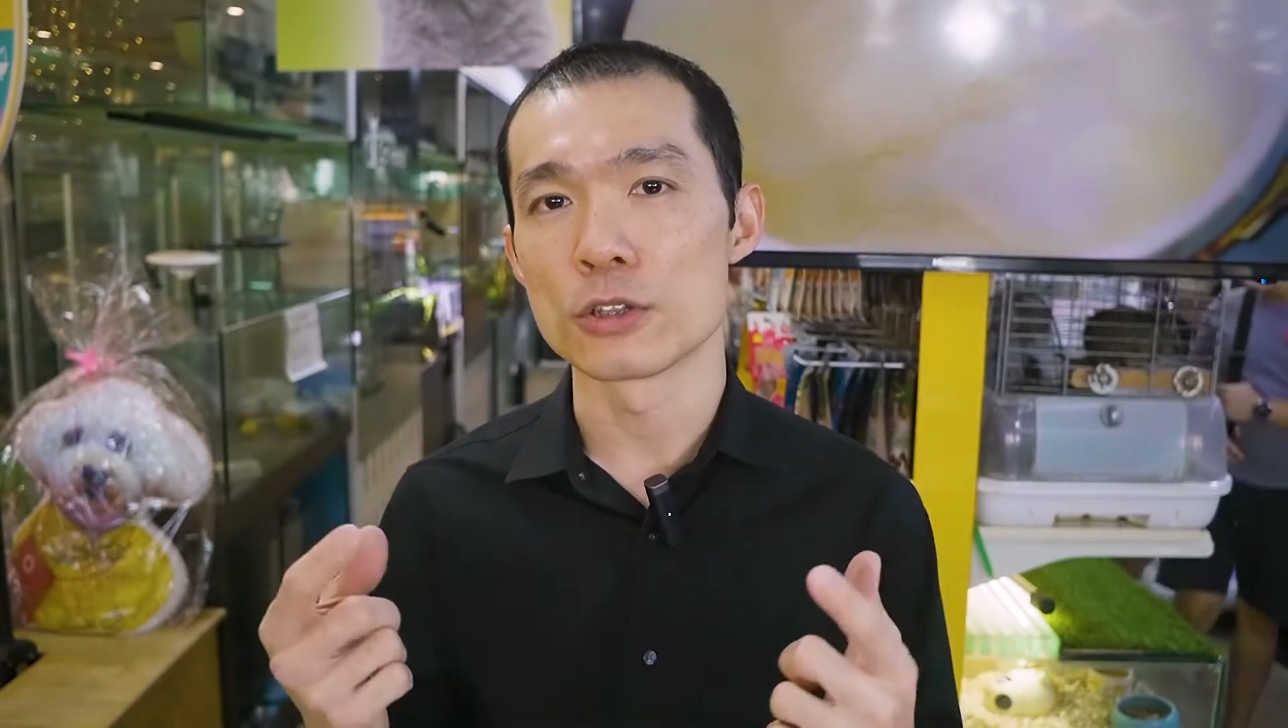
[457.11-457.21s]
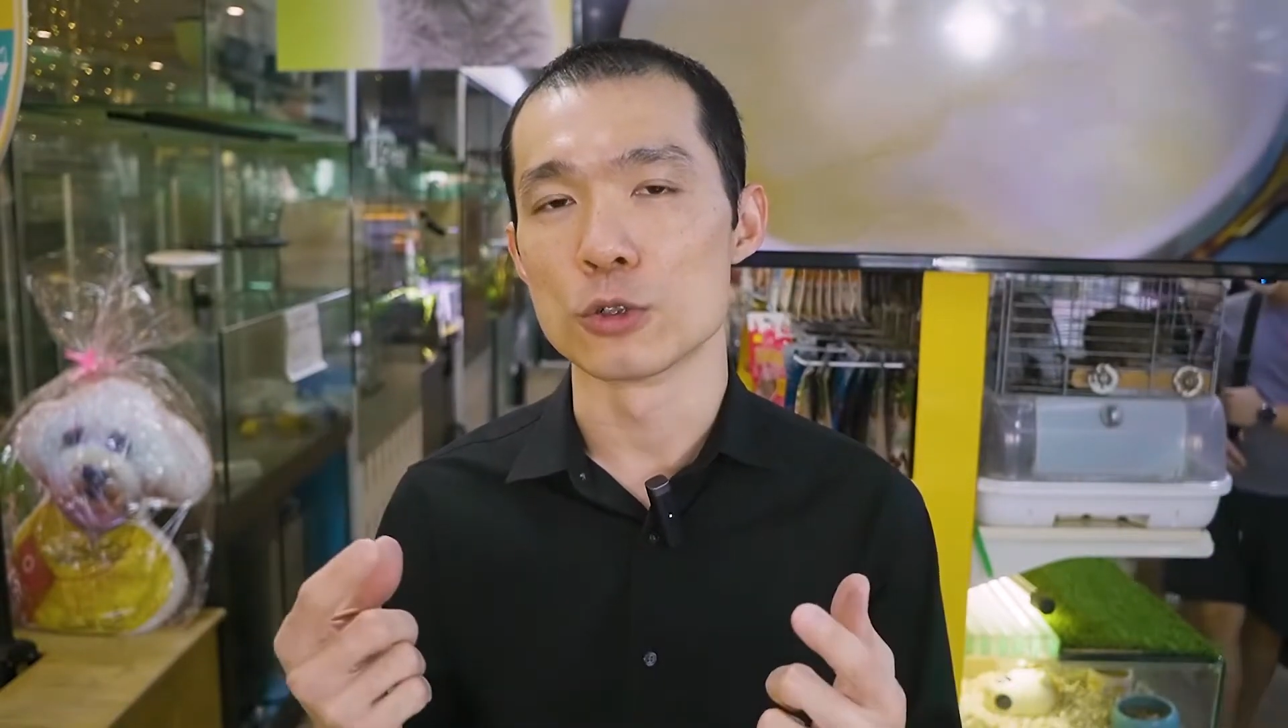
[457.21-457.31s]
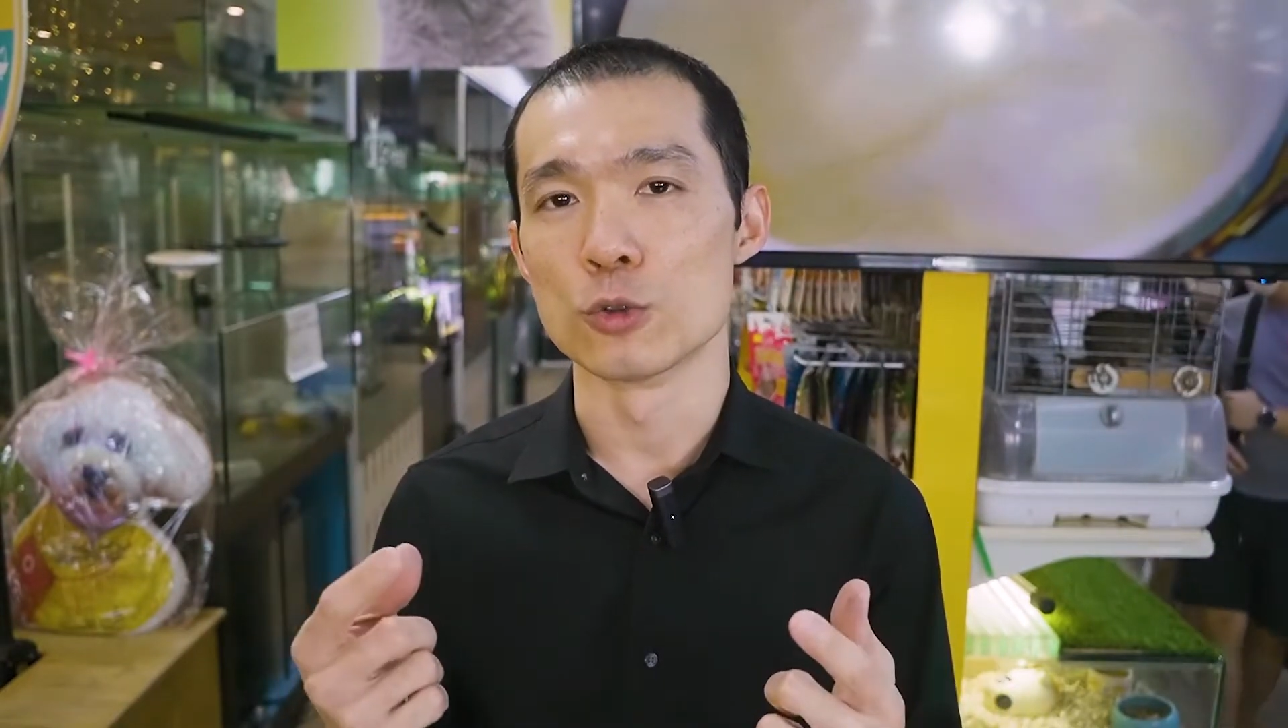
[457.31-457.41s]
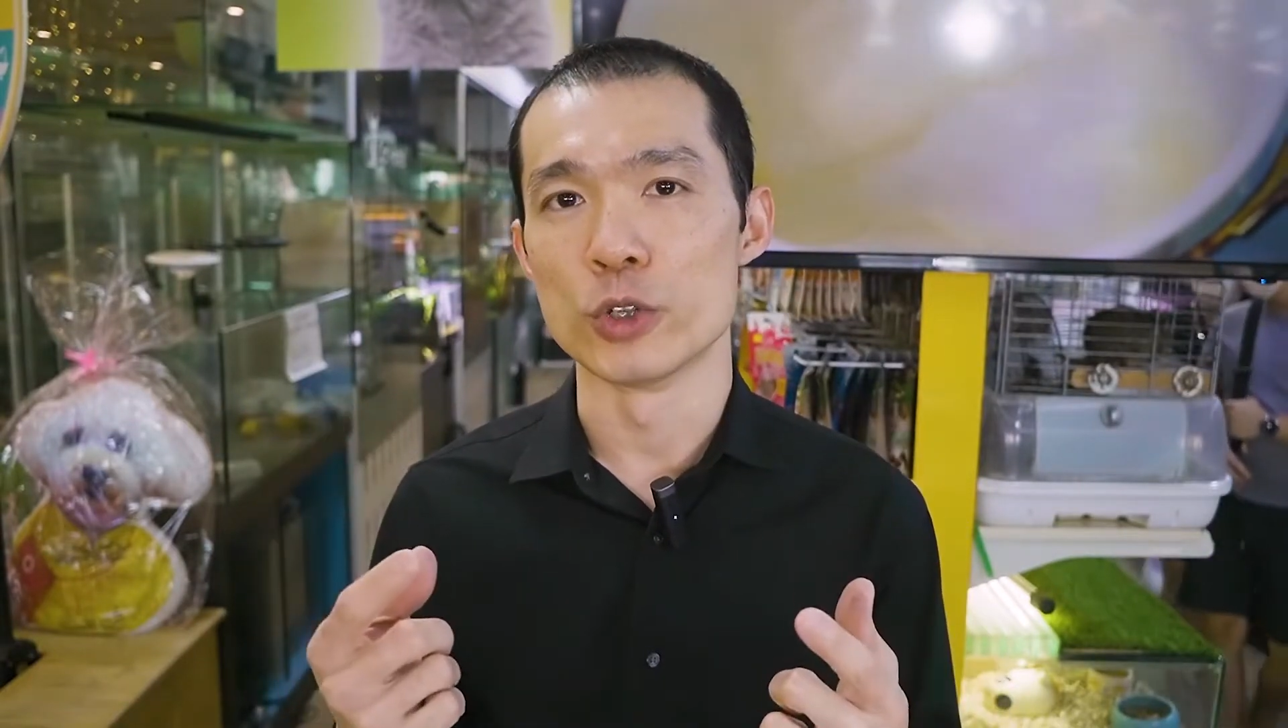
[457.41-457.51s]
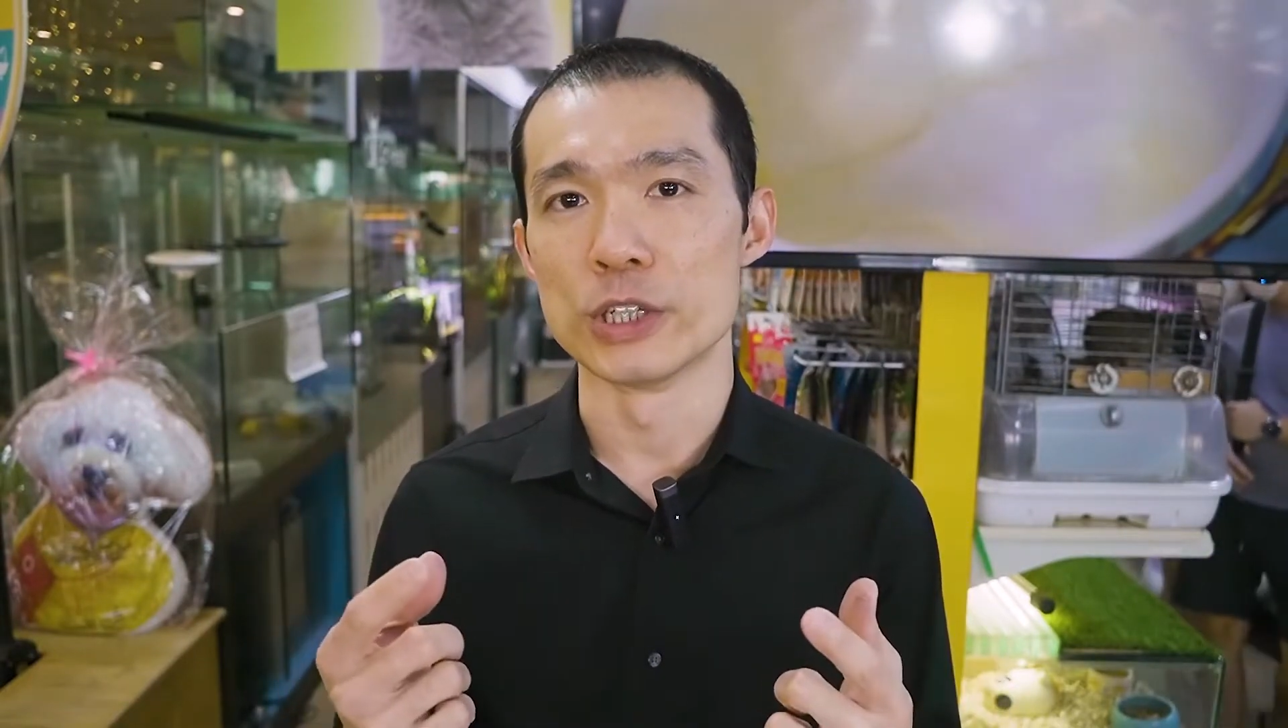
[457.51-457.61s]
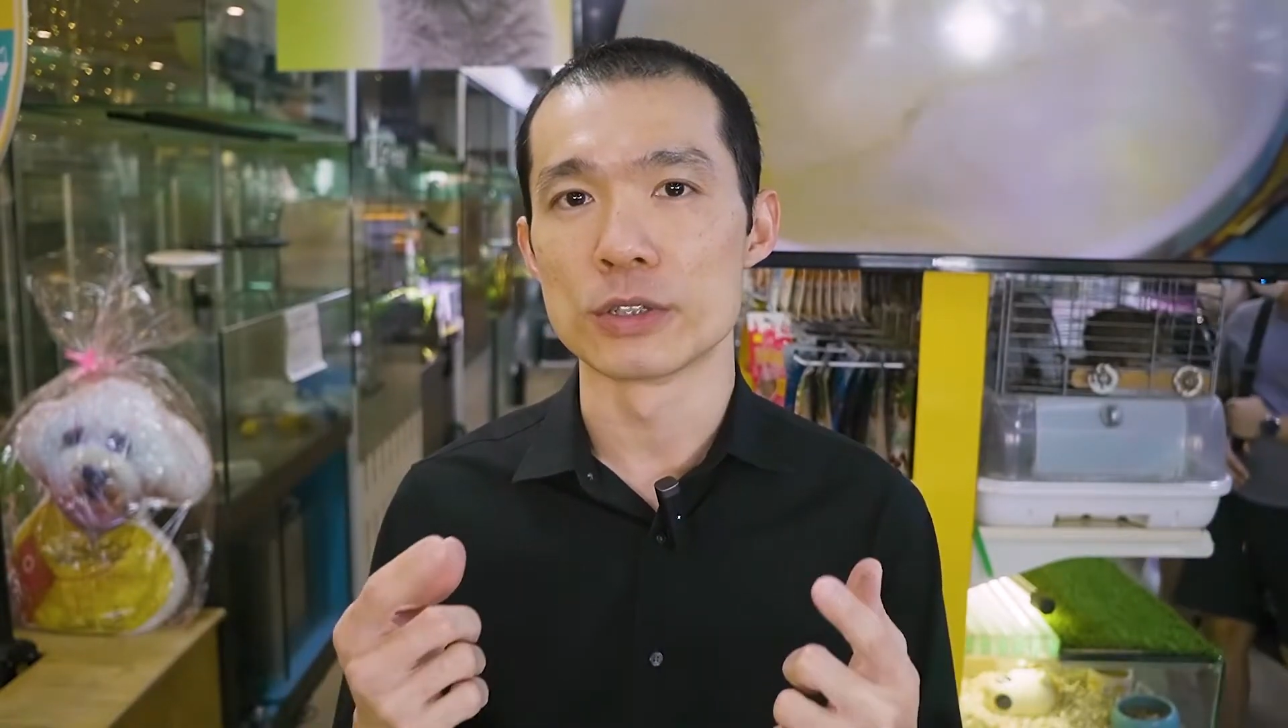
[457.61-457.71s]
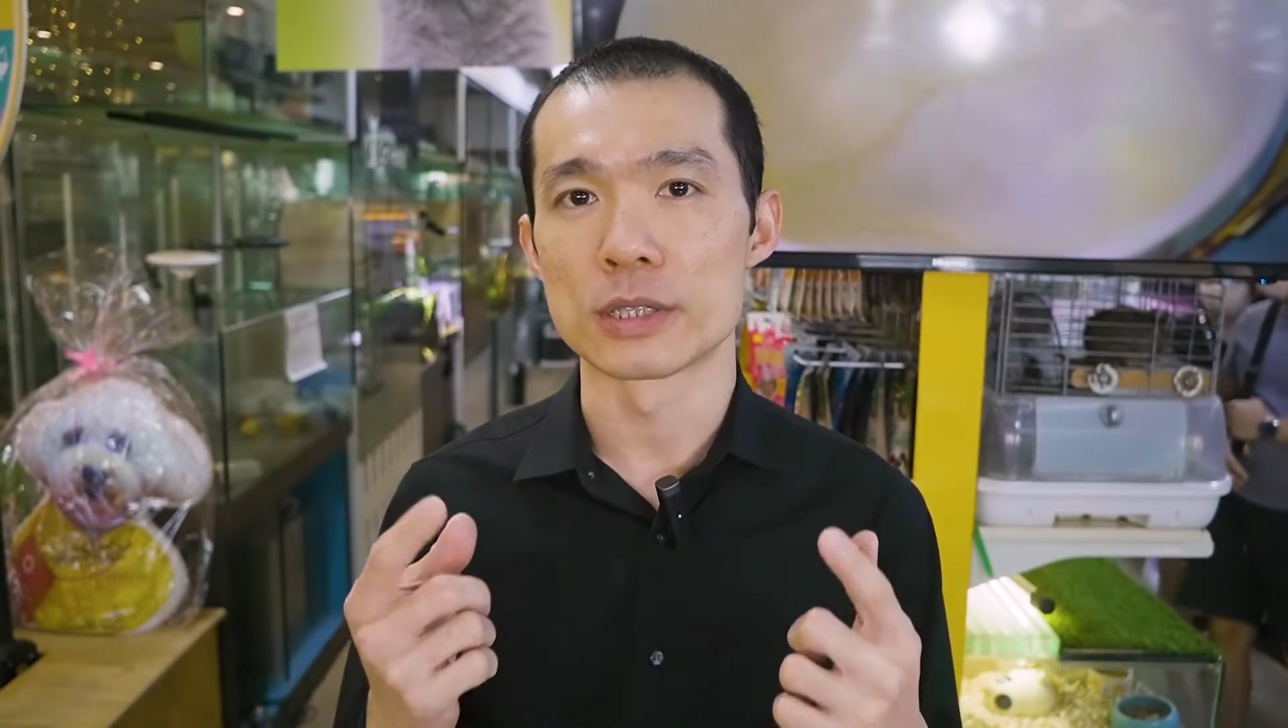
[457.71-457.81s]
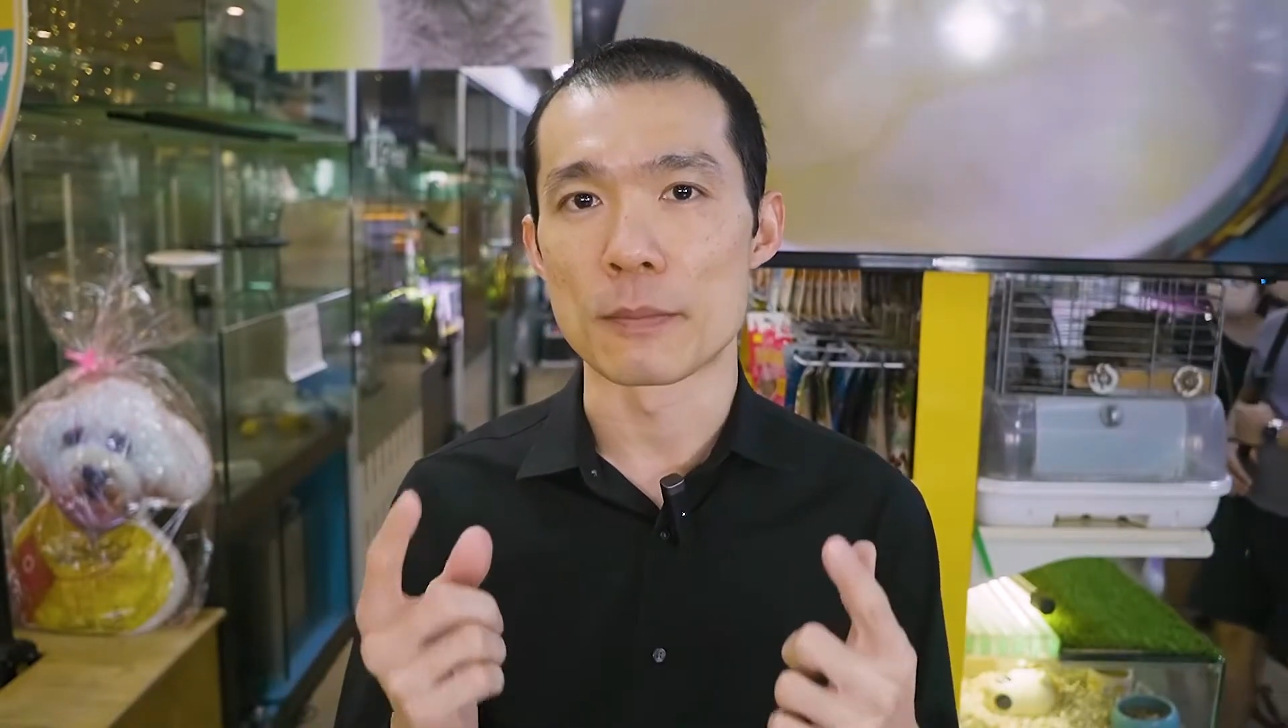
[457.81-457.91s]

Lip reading: to reuse